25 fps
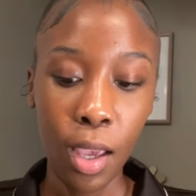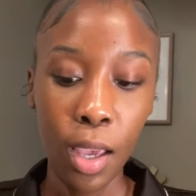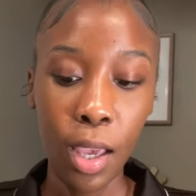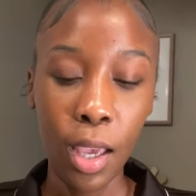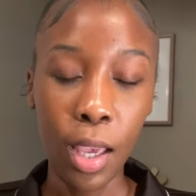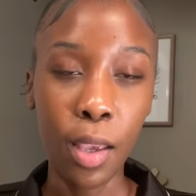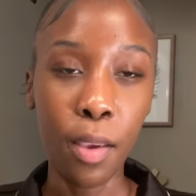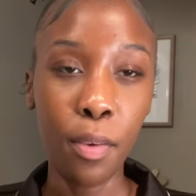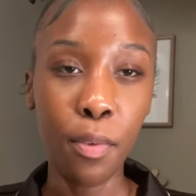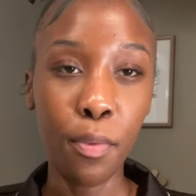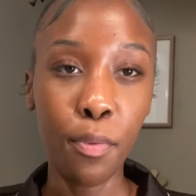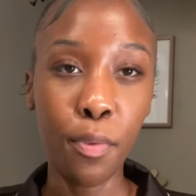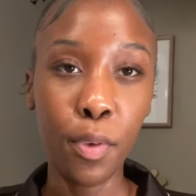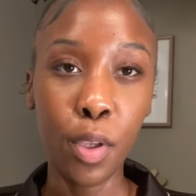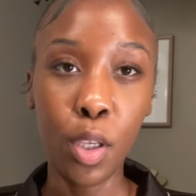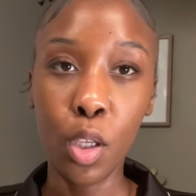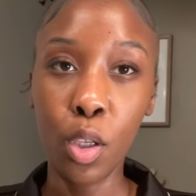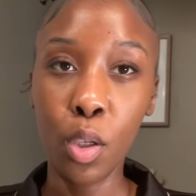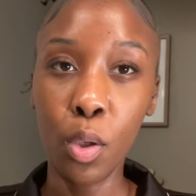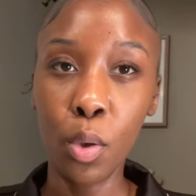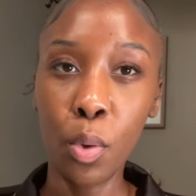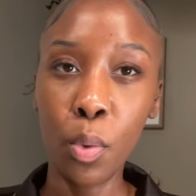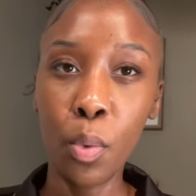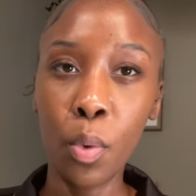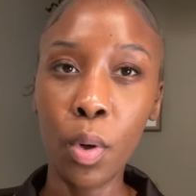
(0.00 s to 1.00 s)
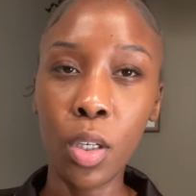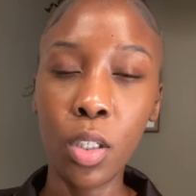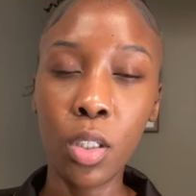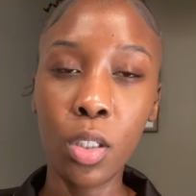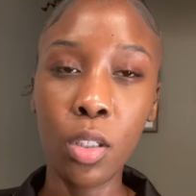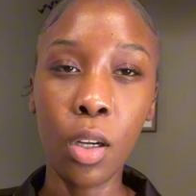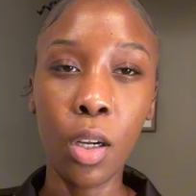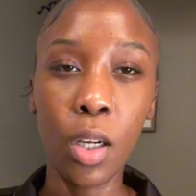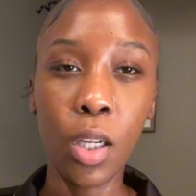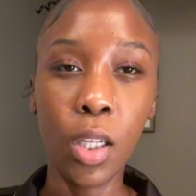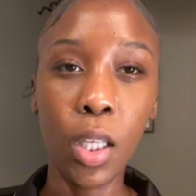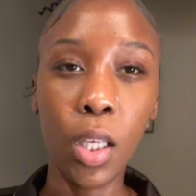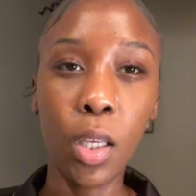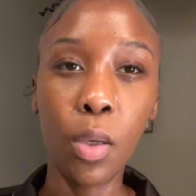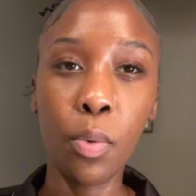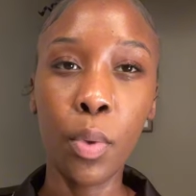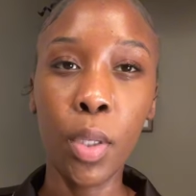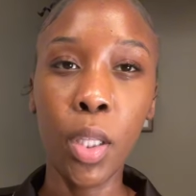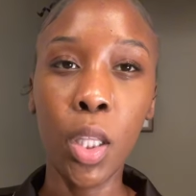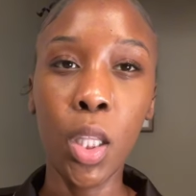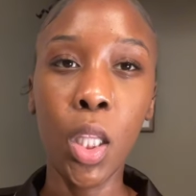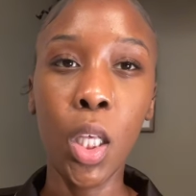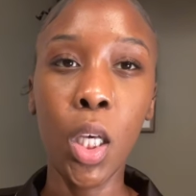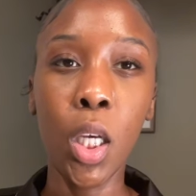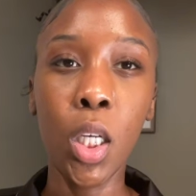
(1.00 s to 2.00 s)
if you are struggling
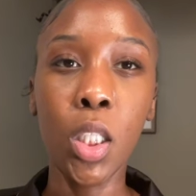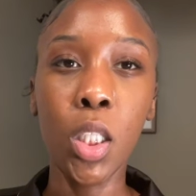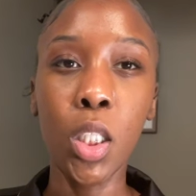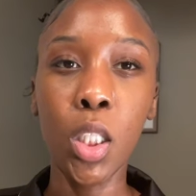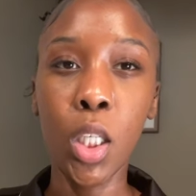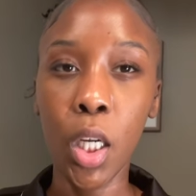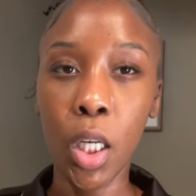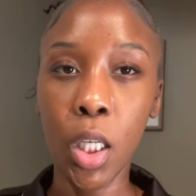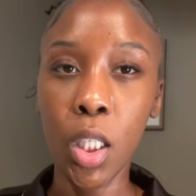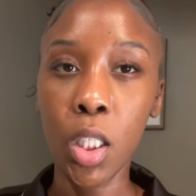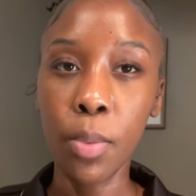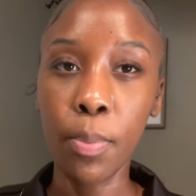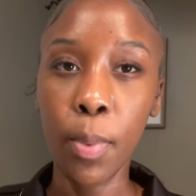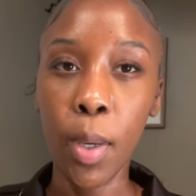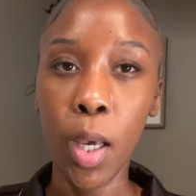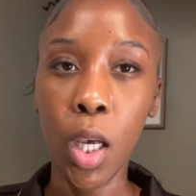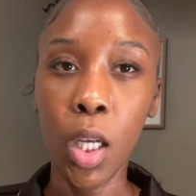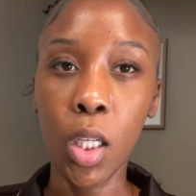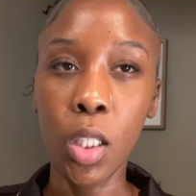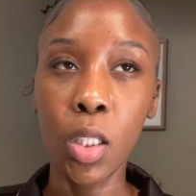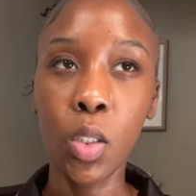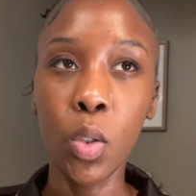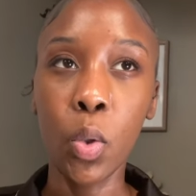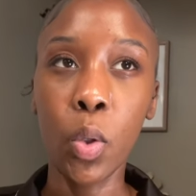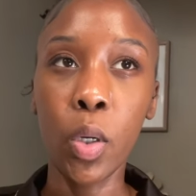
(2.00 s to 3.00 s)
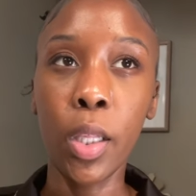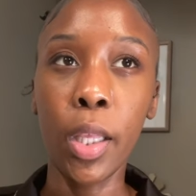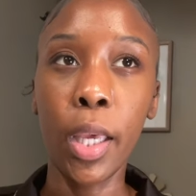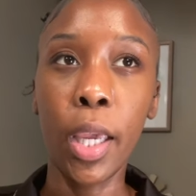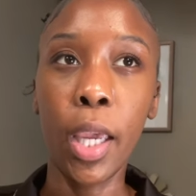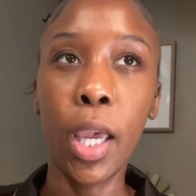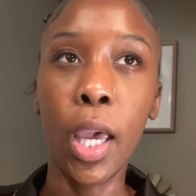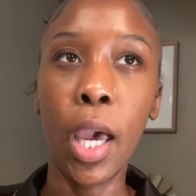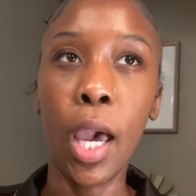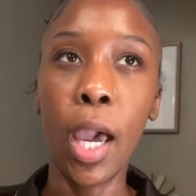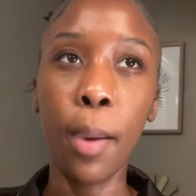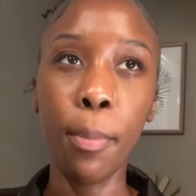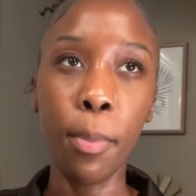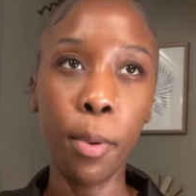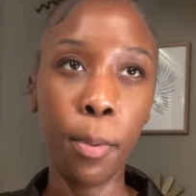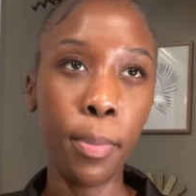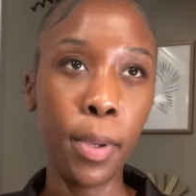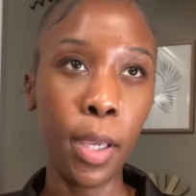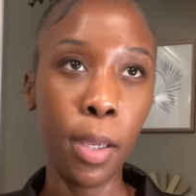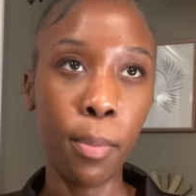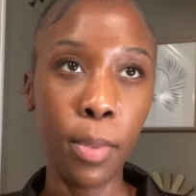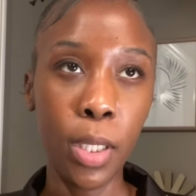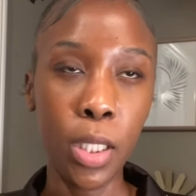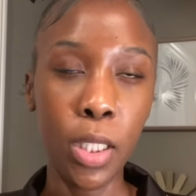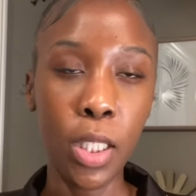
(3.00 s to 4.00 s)
with dark spots or like
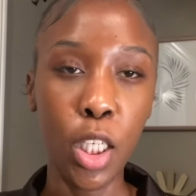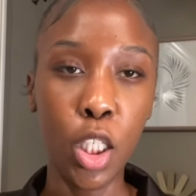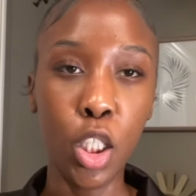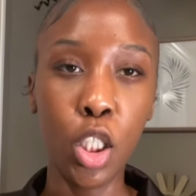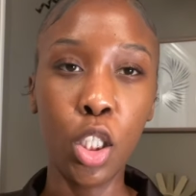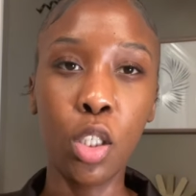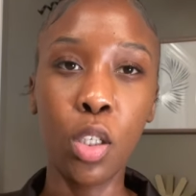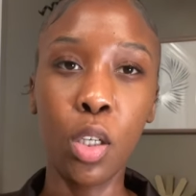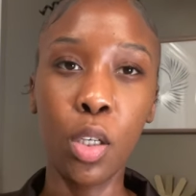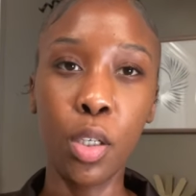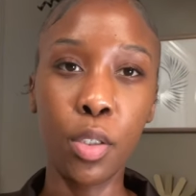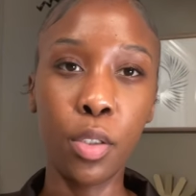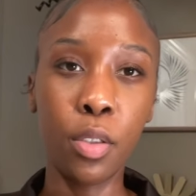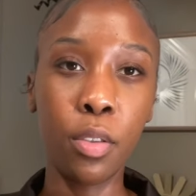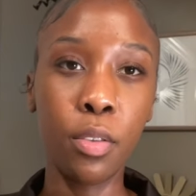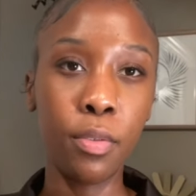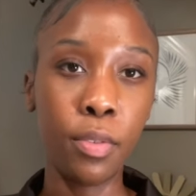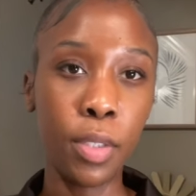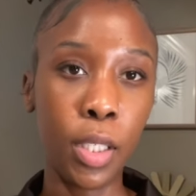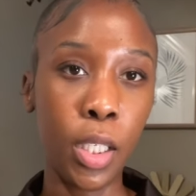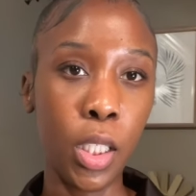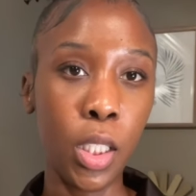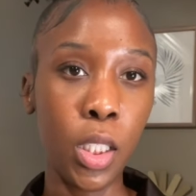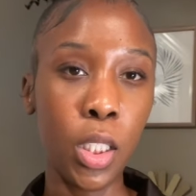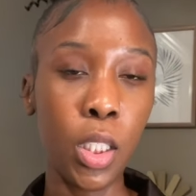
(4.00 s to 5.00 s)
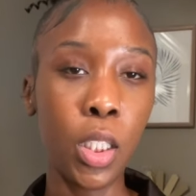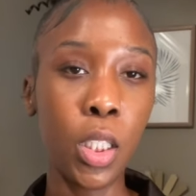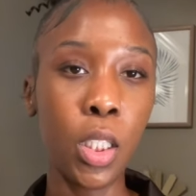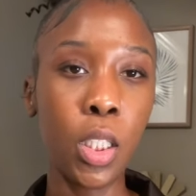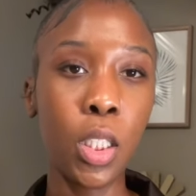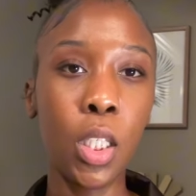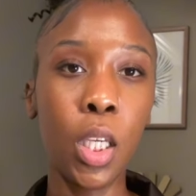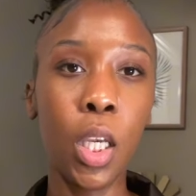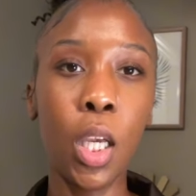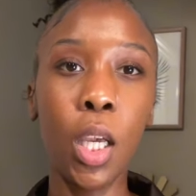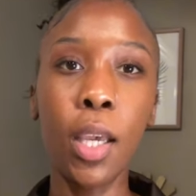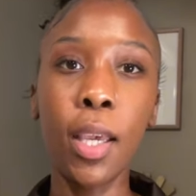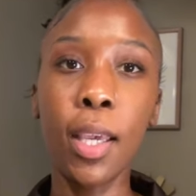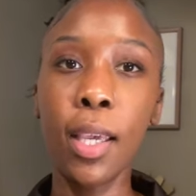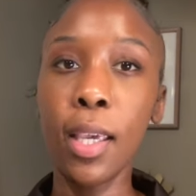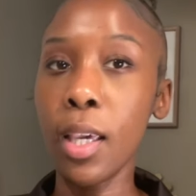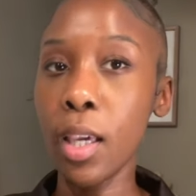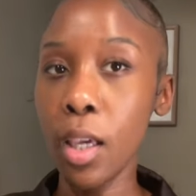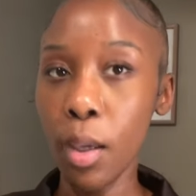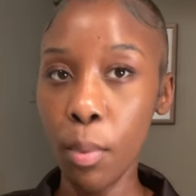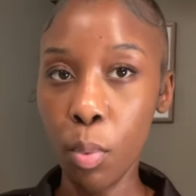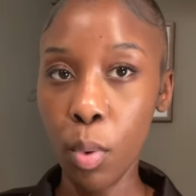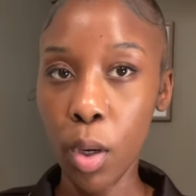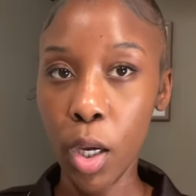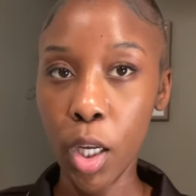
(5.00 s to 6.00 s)
hyperpigmentation on your face,
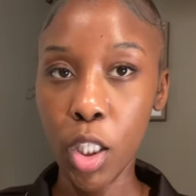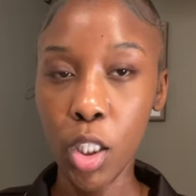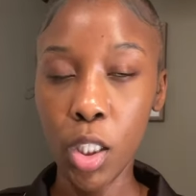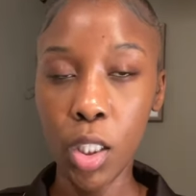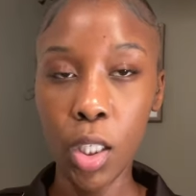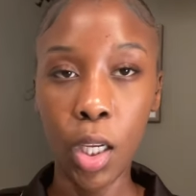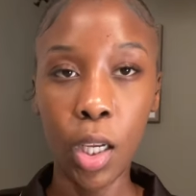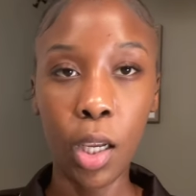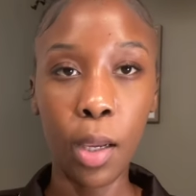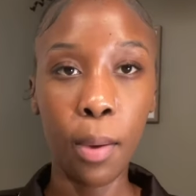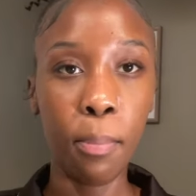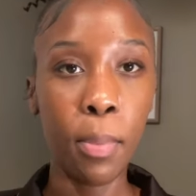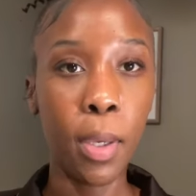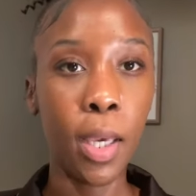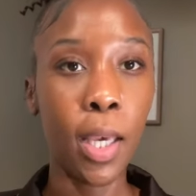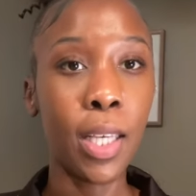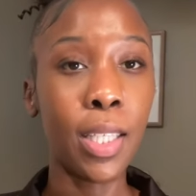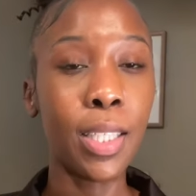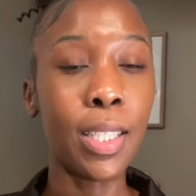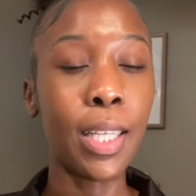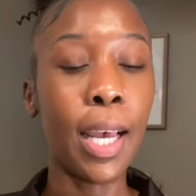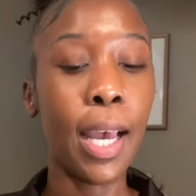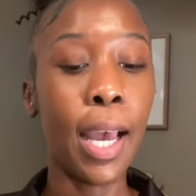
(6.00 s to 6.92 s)
keep watching because